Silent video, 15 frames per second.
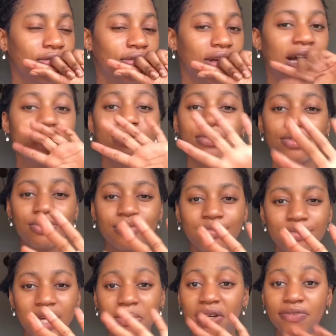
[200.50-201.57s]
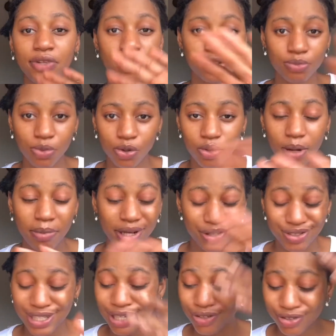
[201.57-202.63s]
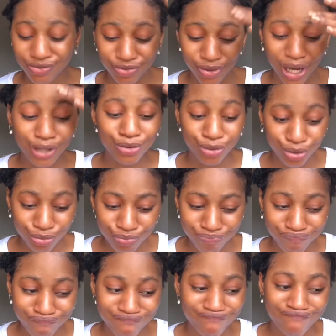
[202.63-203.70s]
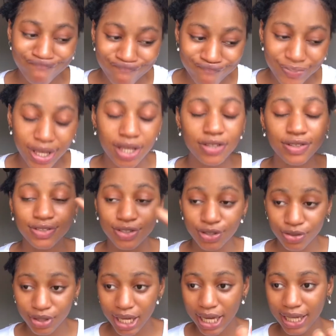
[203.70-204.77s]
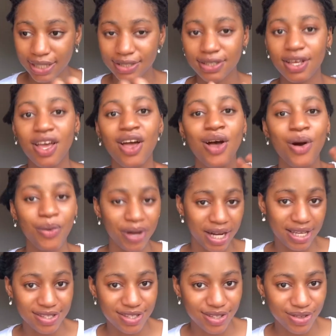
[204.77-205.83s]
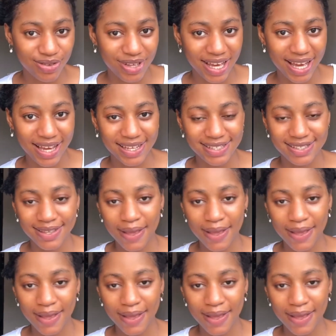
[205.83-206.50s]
don't know. Am I vlog tomorrow? Am I not? I don't even know. I don't know. So see you guys when I see you guys.